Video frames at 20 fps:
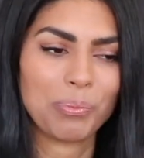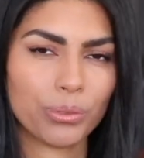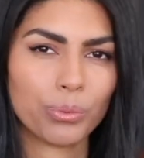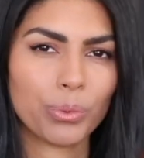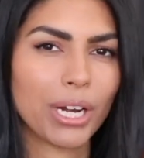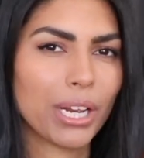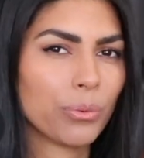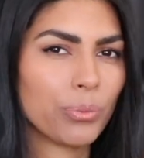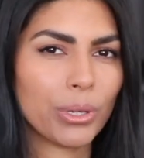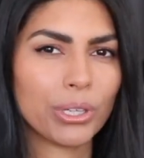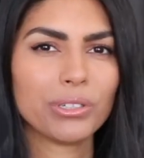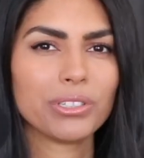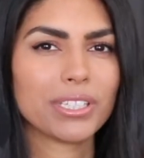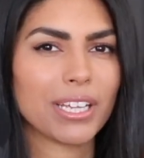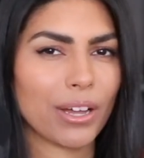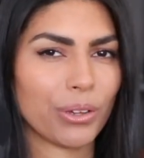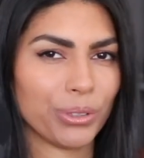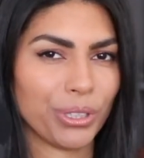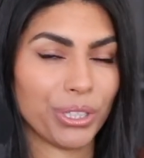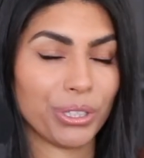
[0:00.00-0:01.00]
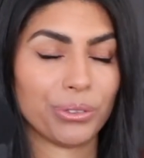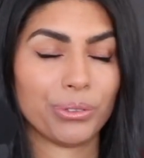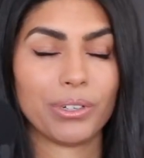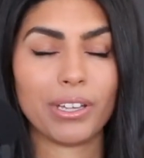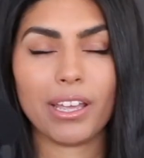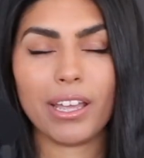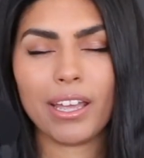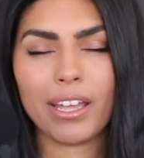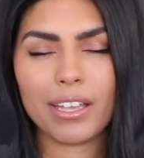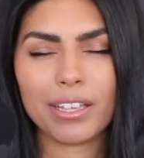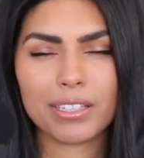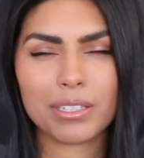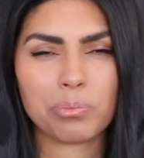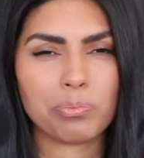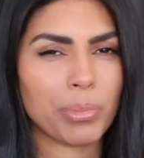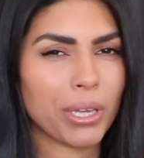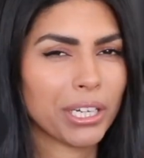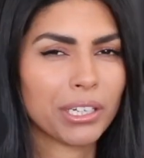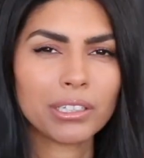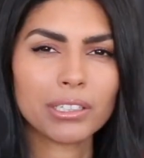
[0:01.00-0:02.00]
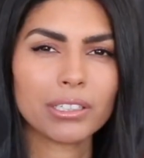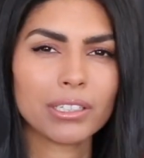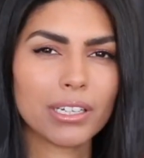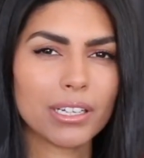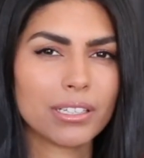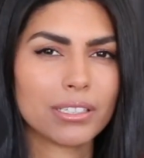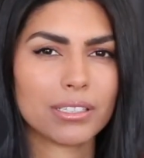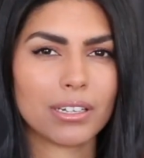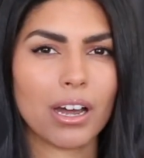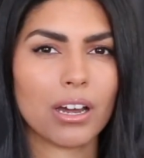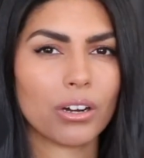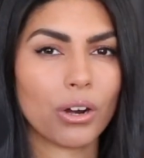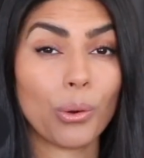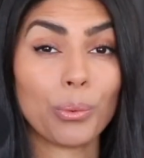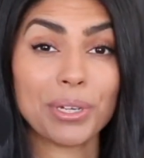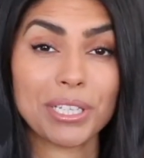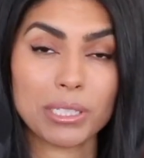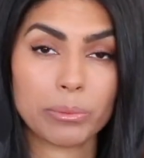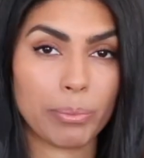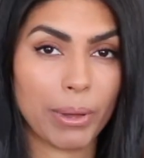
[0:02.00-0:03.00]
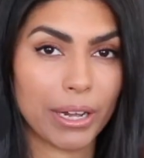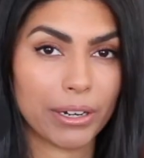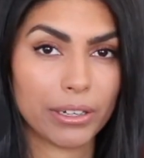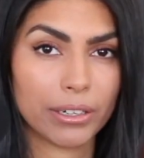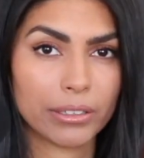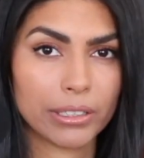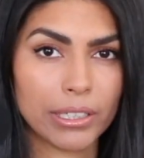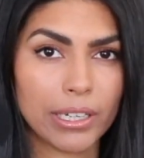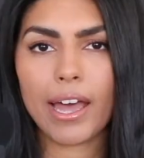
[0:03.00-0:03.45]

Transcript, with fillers: What I will tell you is bigger is not always better.